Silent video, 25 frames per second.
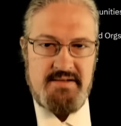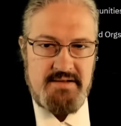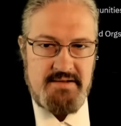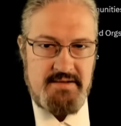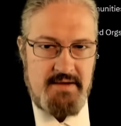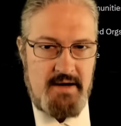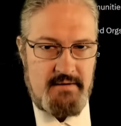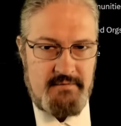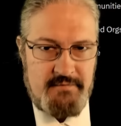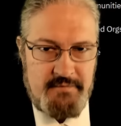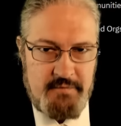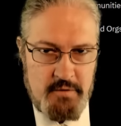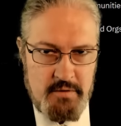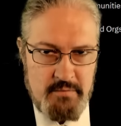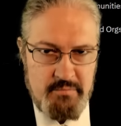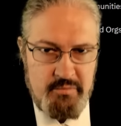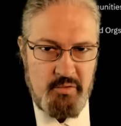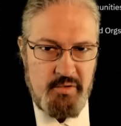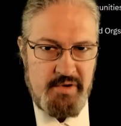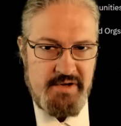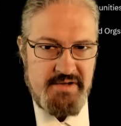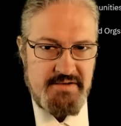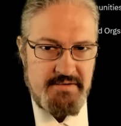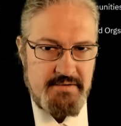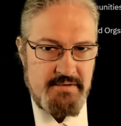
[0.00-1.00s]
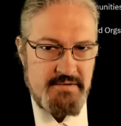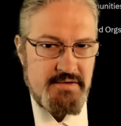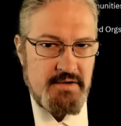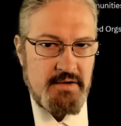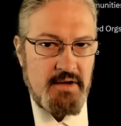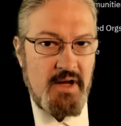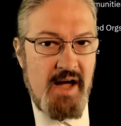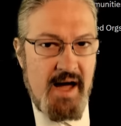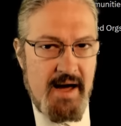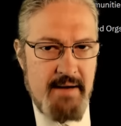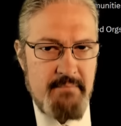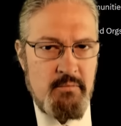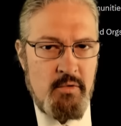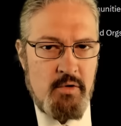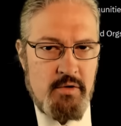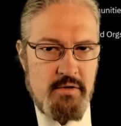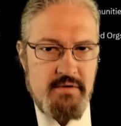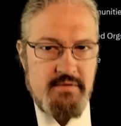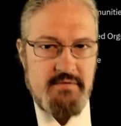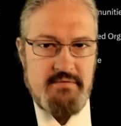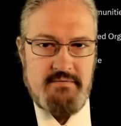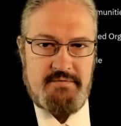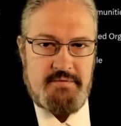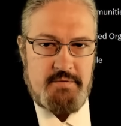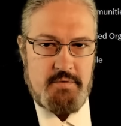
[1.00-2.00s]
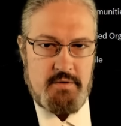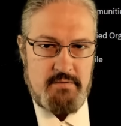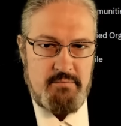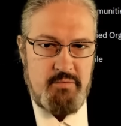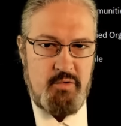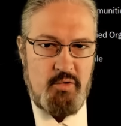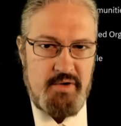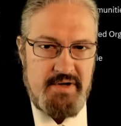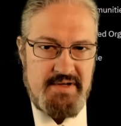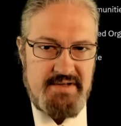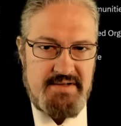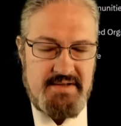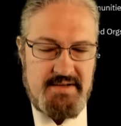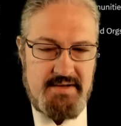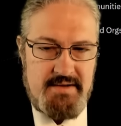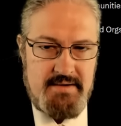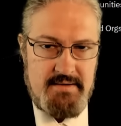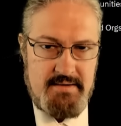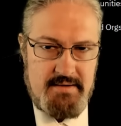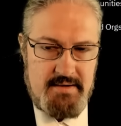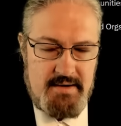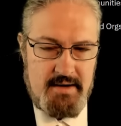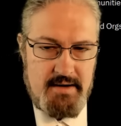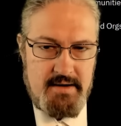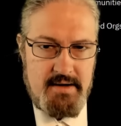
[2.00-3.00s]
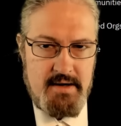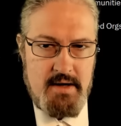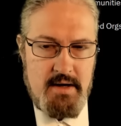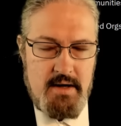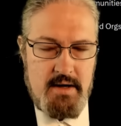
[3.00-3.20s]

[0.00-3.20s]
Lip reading: is not 4 points. There's a lot more than 4 points in there.